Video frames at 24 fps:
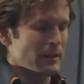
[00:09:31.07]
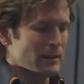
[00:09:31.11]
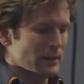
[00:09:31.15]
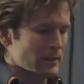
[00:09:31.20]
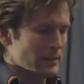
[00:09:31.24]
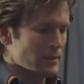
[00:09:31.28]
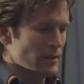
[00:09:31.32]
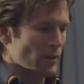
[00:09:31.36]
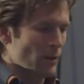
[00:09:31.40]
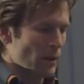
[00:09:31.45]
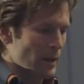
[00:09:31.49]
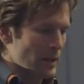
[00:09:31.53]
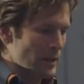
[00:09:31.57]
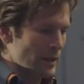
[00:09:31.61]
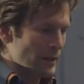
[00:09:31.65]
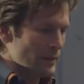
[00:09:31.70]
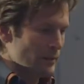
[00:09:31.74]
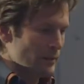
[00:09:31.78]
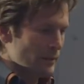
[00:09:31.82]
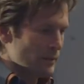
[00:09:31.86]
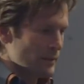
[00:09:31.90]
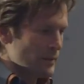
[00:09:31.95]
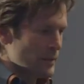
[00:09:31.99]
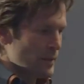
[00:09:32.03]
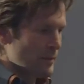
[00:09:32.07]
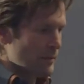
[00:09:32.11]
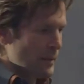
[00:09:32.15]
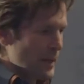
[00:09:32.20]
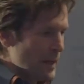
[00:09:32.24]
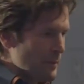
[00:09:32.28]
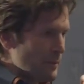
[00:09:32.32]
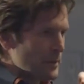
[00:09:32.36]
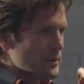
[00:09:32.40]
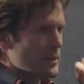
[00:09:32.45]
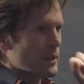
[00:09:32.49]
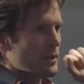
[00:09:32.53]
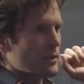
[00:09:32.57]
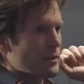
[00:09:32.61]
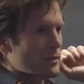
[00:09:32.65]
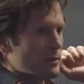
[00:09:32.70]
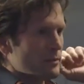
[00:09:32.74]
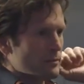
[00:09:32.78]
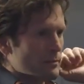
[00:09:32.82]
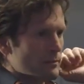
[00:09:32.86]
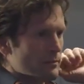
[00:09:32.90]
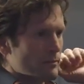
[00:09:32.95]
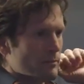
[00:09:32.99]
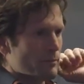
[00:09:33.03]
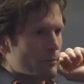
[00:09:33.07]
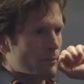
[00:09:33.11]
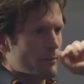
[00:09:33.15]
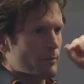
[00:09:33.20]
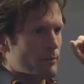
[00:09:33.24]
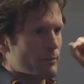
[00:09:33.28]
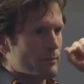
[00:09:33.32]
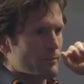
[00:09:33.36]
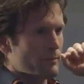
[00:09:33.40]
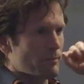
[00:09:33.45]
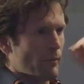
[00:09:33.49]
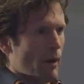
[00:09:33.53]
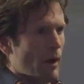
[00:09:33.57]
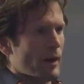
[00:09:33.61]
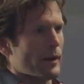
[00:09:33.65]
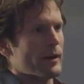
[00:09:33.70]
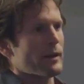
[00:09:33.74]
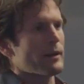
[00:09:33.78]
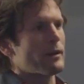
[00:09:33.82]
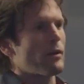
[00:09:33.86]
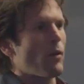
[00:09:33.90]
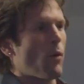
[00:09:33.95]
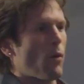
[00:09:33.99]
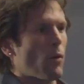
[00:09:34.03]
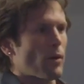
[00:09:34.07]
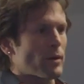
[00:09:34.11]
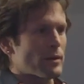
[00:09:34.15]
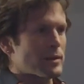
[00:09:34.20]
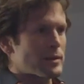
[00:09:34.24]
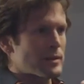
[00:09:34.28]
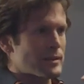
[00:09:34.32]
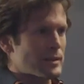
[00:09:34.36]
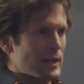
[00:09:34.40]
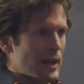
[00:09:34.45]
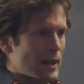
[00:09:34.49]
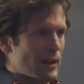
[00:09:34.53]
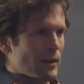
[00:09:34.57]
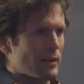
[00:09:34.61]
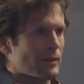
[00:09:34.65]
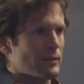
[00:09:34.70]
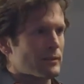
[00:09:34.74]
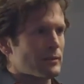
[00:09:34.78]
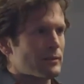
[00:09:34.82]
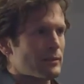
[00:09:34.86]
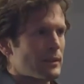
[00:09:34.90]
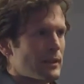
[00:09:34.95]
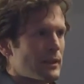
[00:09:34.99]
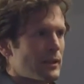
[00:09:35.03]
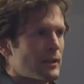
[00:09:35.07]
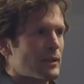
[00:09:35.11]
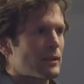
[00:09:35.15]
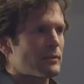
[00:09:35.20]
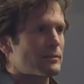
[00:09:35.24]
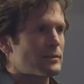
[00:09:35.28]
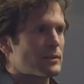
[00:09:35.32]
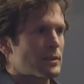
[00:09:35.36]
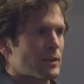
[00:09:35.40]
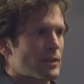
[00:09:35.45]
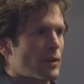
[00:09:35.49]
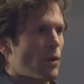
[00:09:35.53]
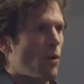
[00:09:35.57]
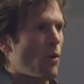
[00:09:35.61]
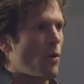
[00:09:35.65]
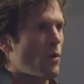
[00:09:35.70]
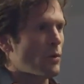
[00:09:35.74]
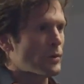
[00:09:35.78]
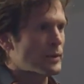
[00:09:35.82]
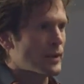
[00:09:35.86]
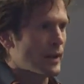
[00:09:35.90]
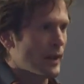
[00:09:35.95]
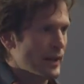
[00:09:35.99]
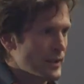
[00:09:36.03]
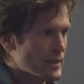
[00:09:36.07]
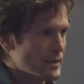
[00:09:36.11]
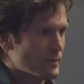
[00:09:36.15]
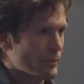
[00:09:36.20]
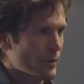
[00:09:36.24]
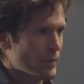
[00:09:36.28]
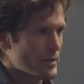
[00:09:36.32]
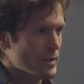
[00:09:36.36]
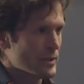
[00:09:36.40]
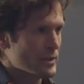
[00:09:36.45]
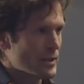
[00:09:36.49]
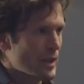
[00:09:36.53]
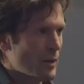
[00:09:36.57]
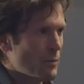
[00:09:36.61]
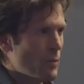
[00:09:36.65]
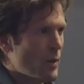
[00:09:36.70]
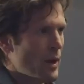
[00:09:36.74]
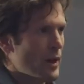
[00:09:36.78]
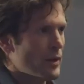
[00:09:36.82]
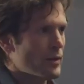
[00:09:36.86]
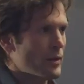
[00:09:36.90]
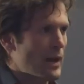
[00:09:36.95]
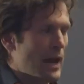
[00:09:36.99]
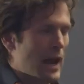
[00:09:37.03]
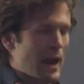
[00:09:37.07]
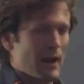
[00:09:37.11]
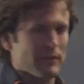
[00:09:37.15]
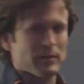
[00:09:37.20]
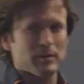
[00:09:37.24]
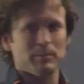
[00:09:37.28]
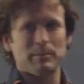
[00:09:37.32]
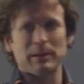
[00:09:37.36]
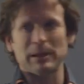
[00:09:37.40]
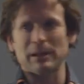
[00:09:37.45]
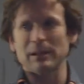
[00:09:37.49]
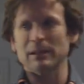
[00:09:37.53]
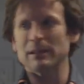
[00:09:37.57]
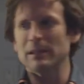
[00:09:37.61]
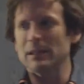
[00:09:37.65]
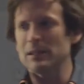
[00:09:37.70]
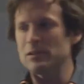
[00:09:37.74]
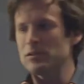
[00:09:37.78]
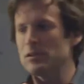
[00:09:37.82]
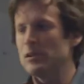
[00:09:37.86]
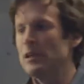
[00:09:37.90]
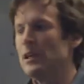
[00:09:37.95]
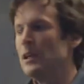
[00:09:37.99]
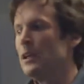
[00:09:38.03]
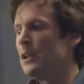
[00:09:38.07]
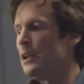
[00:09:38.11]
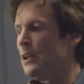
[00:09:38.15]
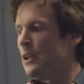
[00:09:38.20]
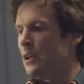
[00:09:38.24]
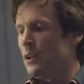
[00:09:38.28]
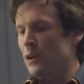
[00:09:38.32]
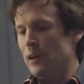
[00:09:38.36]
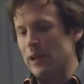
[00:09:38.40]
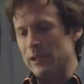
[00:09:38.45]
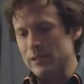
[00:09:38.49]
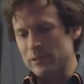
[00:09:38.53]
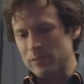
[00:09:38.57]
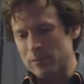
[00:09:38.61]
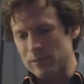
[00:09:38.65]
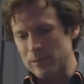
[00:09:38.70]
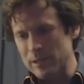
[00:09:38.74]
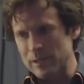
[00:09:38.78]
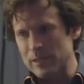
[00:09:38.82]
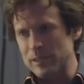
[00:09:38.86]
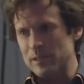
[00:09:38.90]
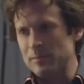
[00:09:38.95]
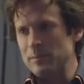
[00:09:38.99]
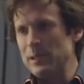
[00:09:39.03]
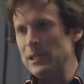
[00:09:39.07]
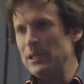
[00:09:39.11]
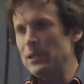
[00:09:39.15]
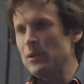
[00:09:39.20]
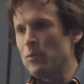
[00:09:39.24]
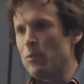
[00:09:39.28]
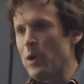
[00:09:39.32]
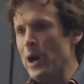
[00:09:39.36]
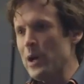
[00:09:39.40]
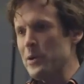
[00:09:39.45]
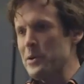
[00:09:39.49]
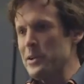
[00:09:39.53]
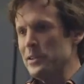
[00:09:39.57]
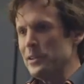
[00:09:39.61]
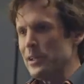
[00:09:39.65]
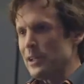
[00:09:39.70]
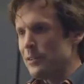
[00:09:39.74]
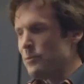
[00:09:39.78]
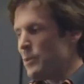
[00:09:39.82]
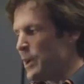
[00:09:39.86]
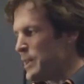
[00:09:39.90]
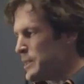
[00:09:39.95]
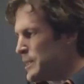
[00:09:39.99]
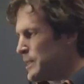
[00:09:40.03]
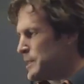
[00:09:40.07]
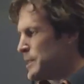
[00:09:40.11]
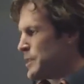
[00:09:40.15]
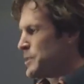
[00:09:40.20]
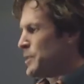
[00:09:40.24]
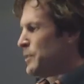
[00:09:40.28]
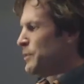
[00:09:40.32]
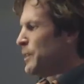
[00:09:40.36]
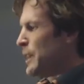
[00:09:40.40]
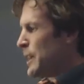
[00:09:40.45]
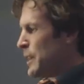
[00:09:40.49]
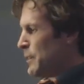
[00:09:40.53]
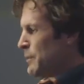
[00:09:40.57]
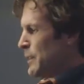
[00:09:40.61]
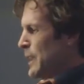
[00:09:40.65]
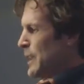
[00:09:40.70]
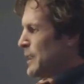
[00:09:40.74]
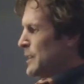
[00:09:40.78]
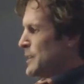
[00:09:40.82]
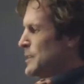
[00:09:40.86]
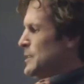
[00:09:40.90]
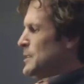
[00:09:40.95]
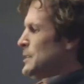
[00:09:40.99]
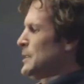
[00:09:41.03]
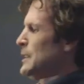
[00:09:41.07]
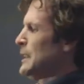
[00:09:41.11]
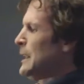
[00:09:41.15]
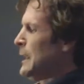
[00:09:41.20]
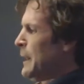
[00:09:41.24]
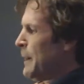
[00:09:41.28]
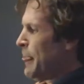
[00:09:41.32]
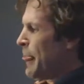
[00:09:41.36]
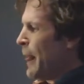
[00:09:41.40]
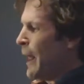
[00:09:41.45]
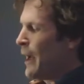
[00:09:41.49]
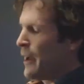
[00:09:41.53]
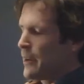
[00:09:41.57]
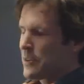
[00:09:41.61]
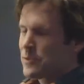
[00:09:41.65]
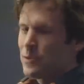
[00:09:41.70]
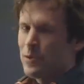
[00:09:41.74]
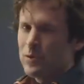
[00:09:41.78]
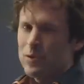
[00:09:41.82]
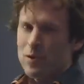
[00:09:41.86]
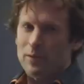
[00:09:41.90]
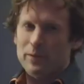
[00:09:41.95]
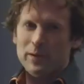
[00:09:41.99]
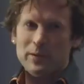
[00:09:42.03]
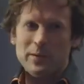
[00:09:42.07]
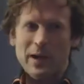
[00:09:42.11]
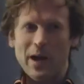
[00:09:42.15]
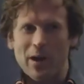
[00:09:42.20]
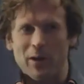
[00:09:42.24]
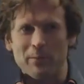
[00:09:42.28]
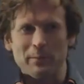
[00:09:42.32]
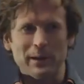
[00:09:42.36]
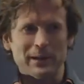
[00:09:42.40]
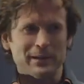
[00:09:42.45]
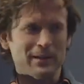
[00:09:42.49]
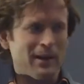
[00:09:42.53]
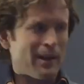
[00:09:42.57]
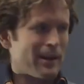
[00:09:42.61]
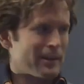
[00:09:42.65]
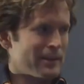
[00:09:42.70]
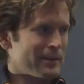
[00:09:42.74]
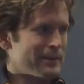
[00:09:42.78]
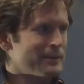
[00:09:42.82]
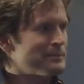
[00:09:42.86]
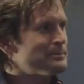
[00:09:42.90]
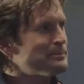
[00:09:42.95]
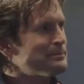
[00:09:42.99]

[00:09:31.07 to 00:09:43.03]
So to be able to market or sell to cold customers in some way, you have to pick a niche. All right, so this is me. Why do I look, Why is that such a funny face? I started goofing around with my daughter.